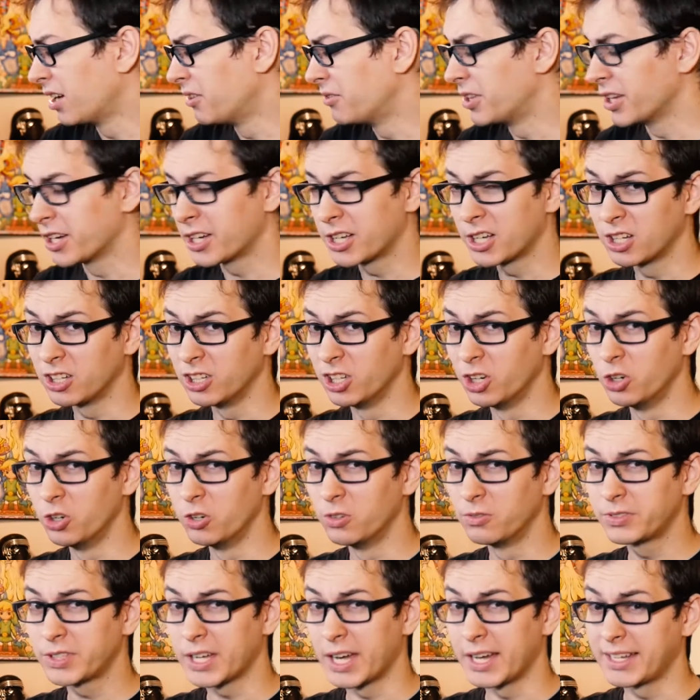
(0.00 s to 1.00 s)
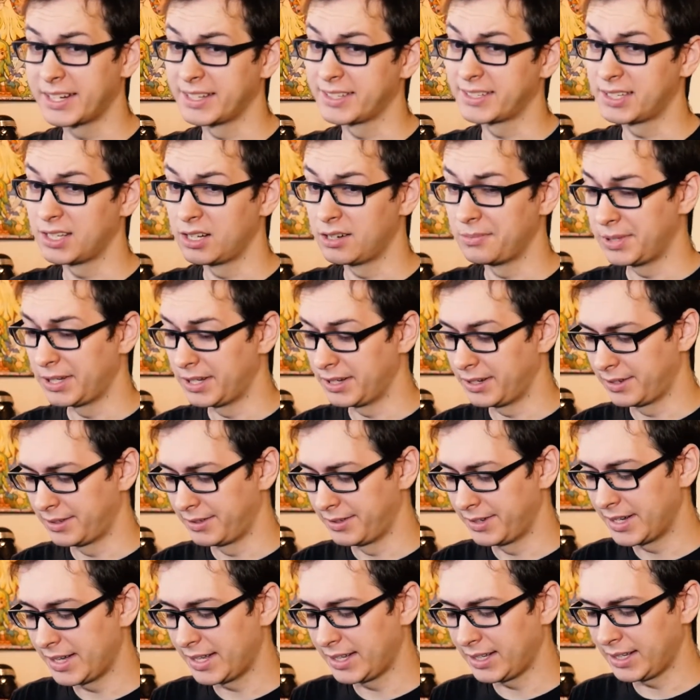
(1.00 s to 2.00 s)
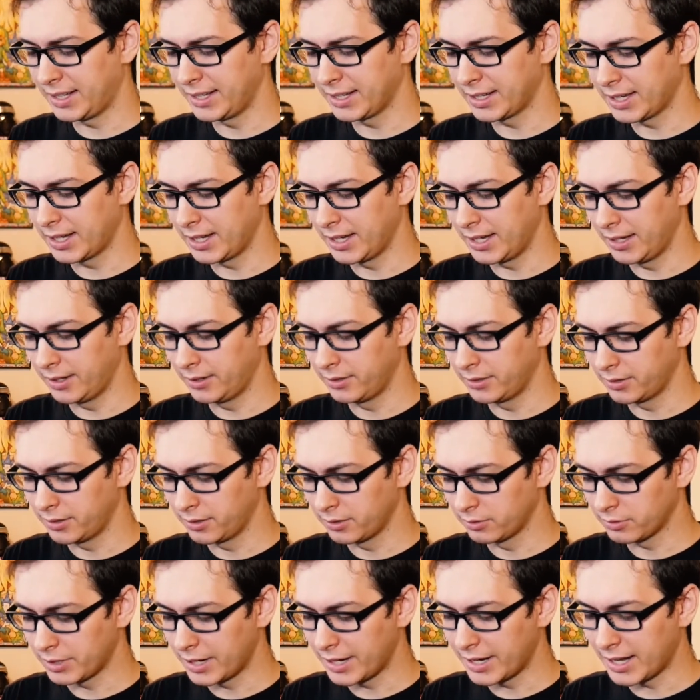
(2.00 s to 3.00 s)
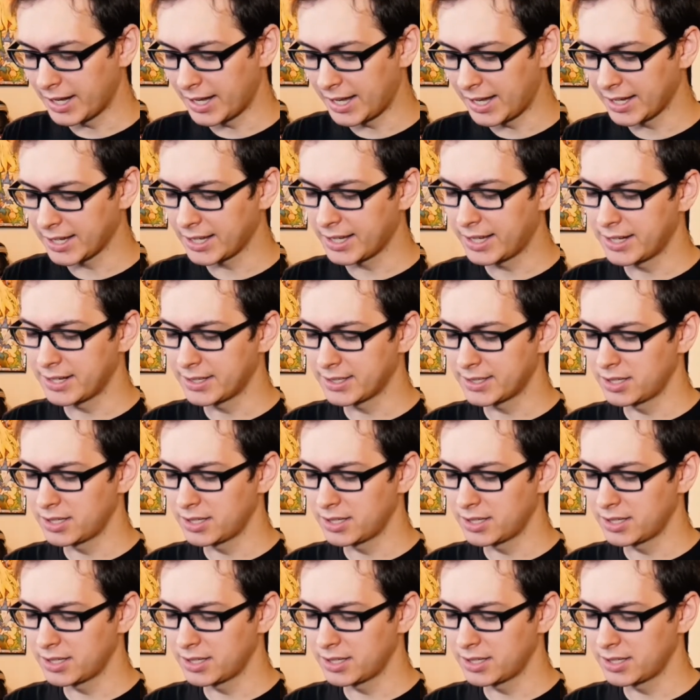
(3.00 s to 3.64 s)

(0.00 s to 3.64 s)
of the clove kind of cinnamon, not like a red hot kind of